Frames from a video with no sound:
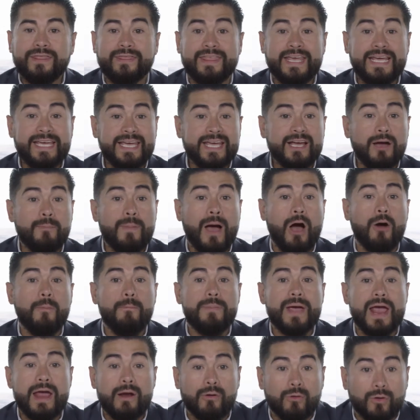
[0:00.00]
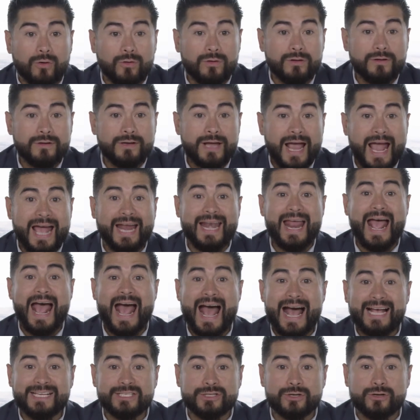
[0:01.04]
thinking about peril and
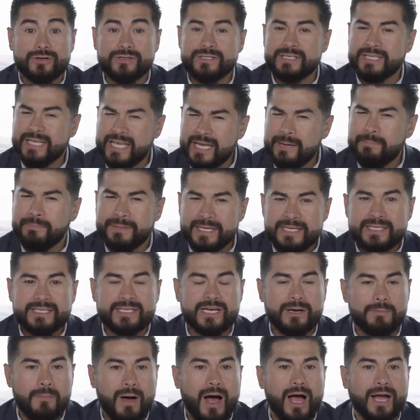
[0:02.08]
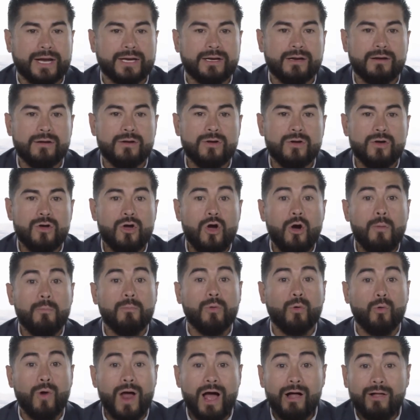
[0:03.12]
hazards, keep this in mind.
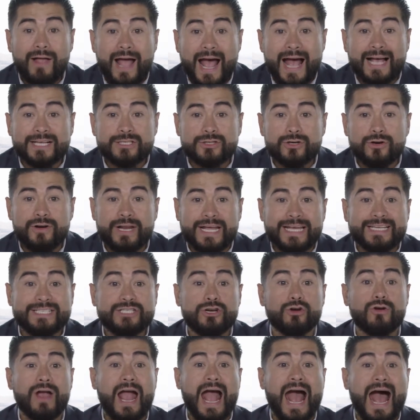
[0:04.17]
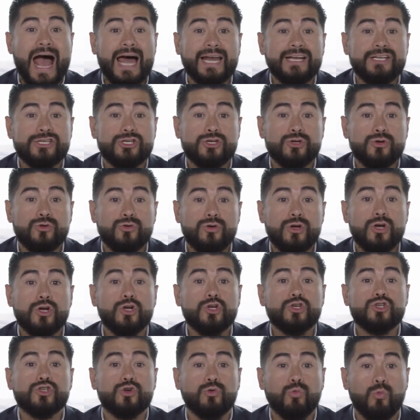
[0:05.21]
Morale hazard is your attitude
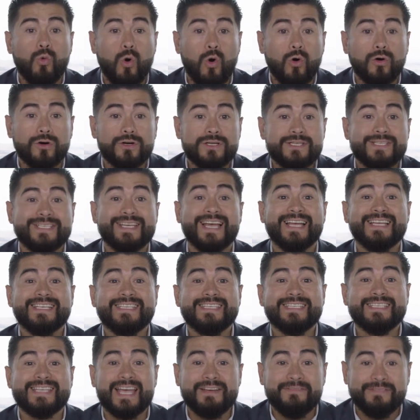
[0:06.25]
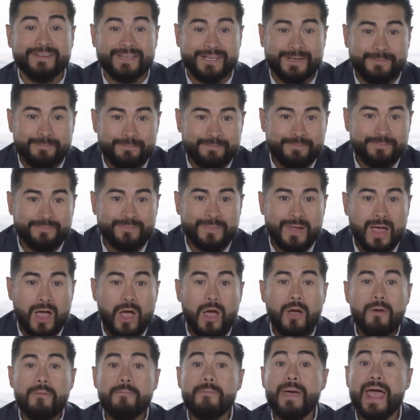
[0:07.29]
towards safety.
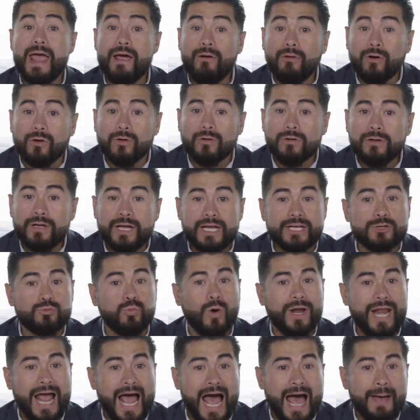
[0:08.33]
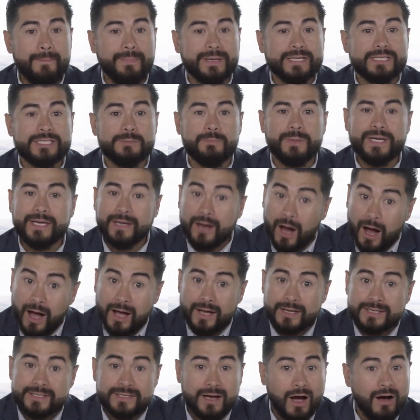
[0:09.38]
Peril is what happens
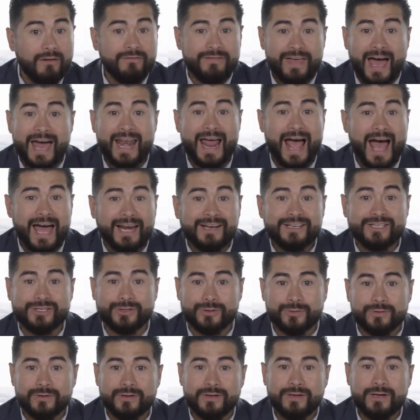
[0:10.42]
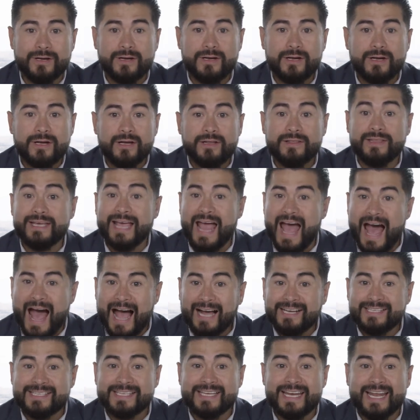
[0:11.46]
because of that attitude, the
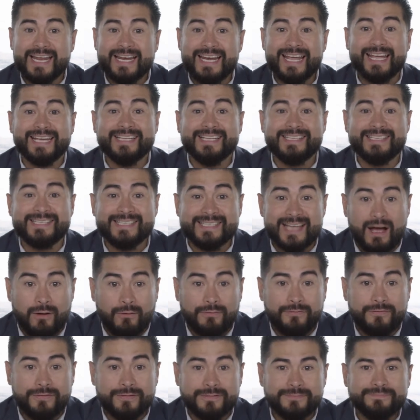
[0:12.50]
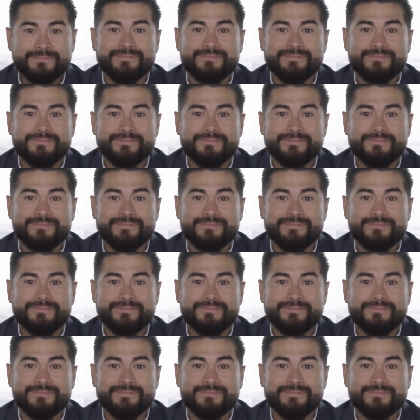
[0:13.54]
accident itself.